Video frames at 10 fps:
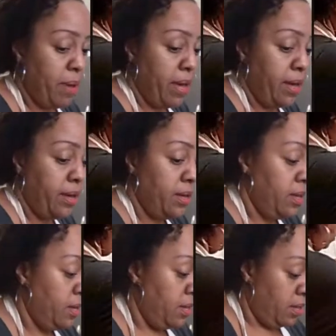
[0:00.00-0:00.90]
by
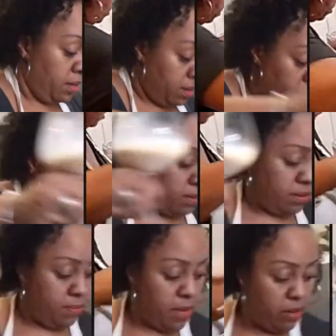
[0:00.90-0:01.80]

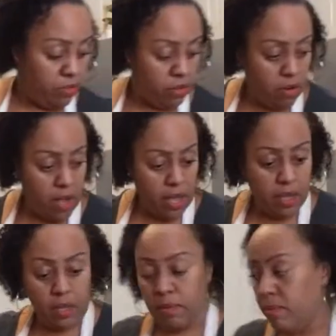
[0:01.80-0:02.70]
making sure
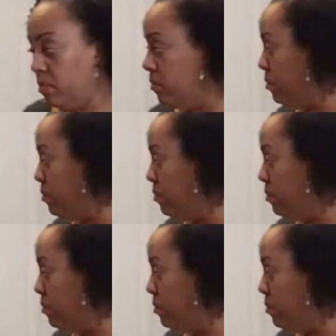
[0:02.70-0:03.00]
I